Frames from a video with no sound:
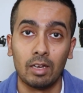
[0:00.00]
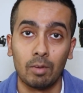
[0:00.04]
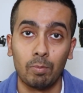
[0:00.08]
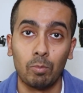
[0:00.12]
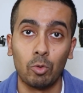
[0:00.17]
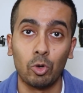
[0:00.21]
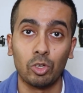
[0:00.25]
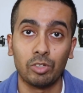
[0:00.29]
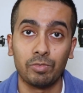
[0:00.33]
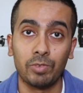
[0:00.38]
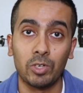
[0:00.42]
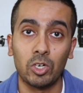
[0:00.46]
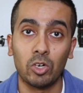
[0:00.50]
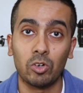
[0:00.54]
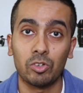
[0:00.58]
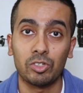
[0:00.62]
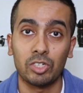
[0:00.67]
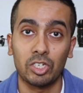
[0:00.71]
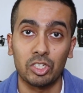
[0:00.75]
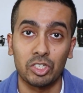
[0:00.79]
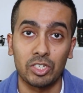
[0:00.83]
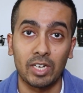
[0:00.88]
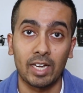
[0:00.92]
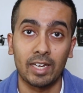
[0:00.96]
most videos
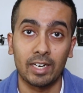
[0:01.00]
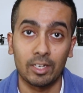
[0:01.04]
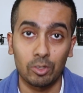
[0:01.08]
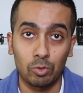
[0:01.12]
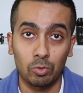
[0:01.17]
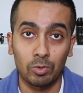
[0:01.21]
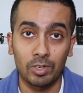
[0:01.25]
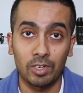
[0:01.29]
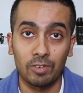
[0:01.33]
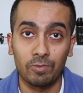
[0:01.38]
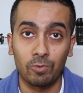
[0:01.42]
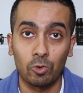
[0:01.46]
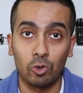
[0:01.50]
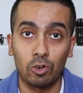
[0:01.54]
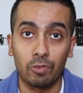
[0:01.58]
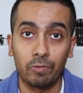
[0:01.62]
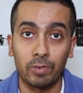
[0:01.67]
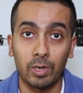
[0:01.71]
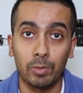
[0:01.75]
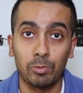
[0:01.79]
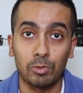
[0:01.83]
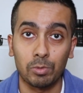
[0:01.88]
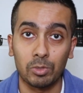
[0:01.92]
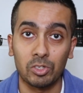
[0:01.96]
are shot at 24
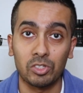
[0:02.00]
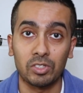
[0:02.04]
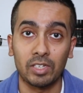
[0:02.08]
frames per